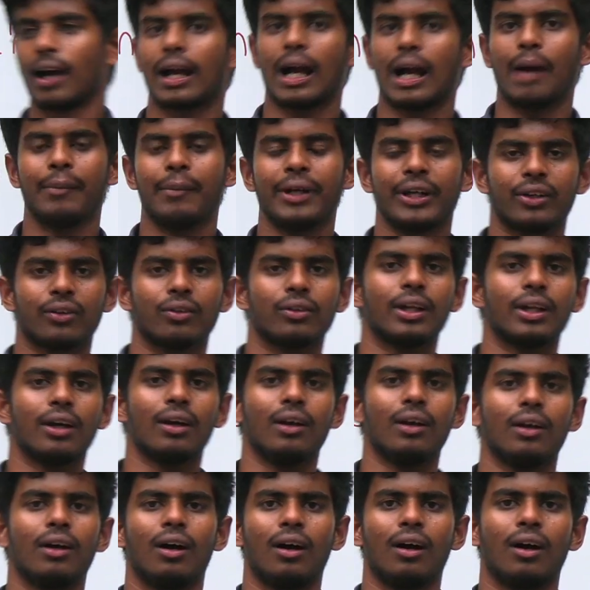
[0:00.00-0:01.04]
Coming to
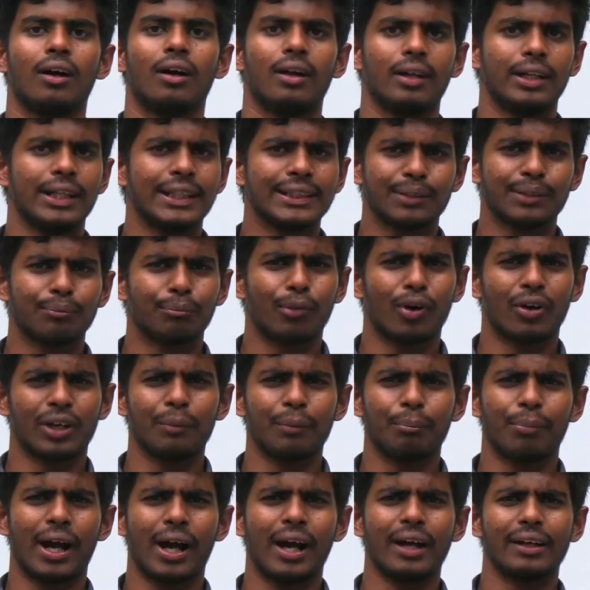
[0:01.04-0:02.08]
the least
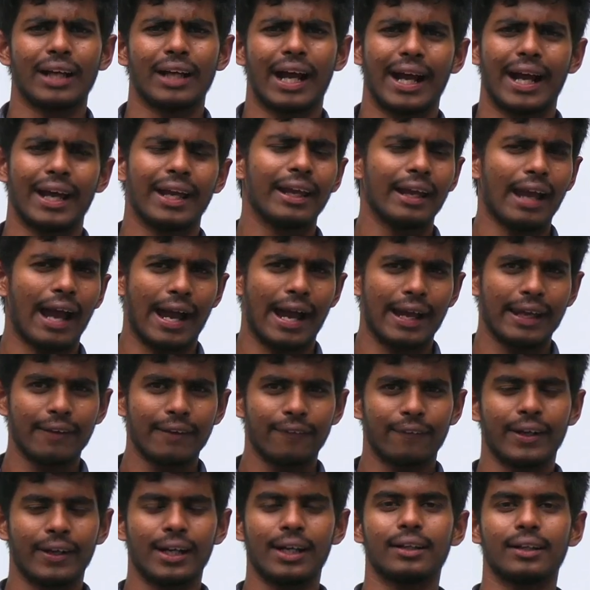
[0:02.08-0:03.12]
important part,
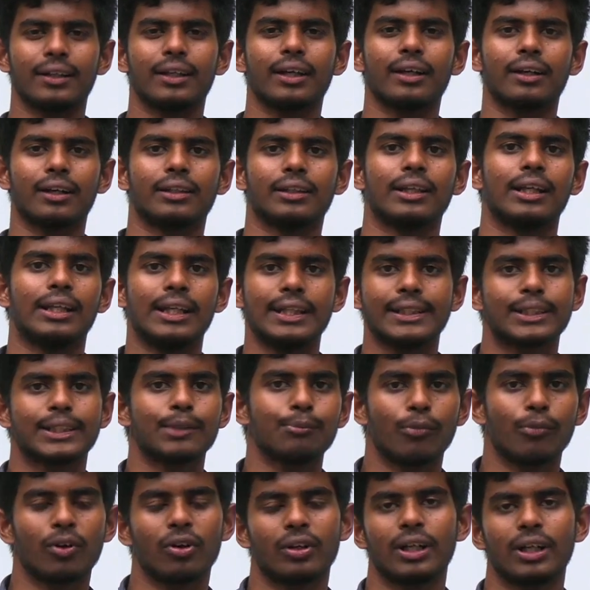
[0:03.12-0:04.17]
I felt that the least
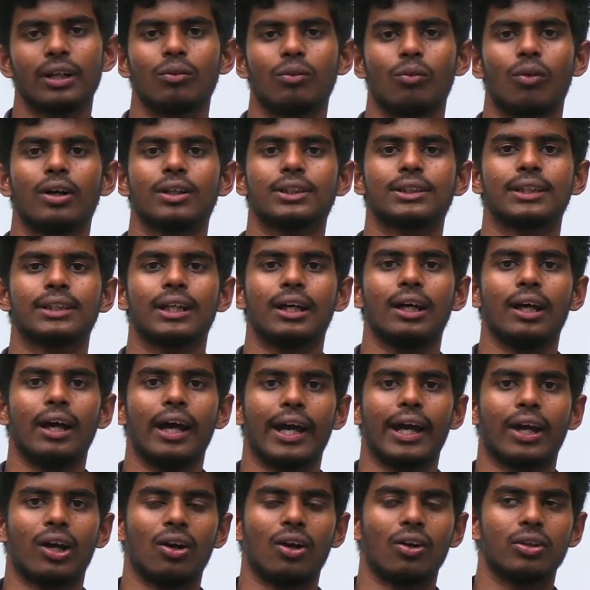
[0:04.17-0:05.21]
important was the
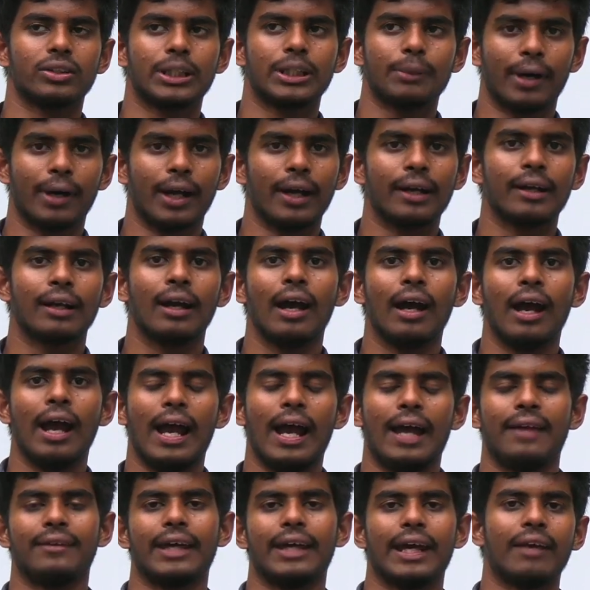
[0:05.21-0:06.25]
ecology part
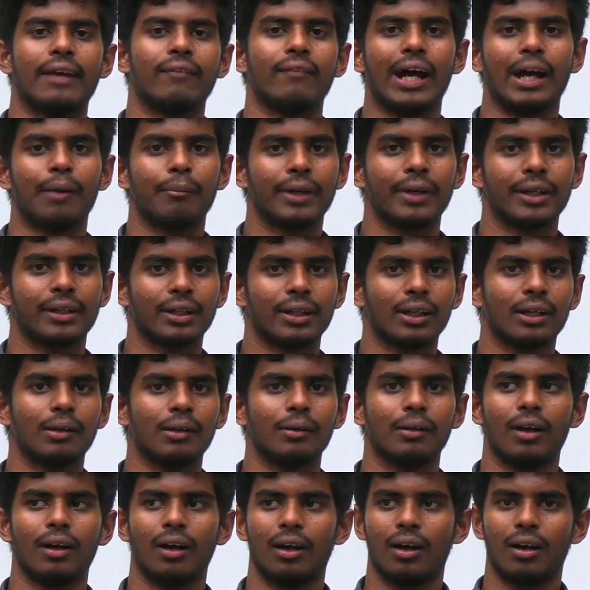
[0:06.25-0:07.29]
and the
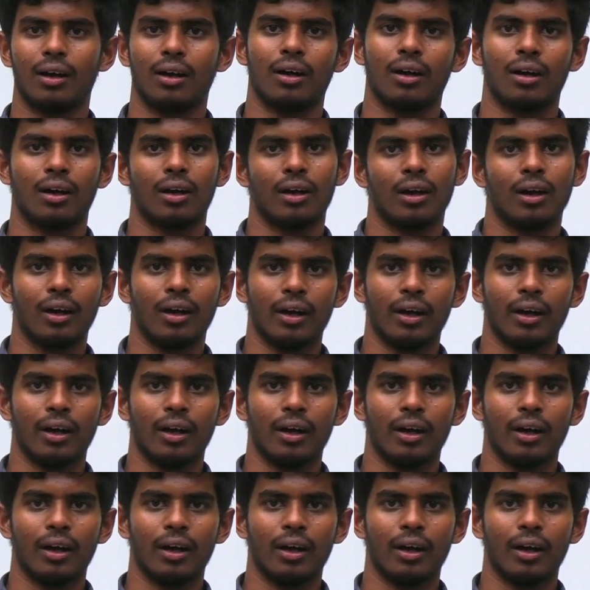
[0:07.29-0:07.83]
environmental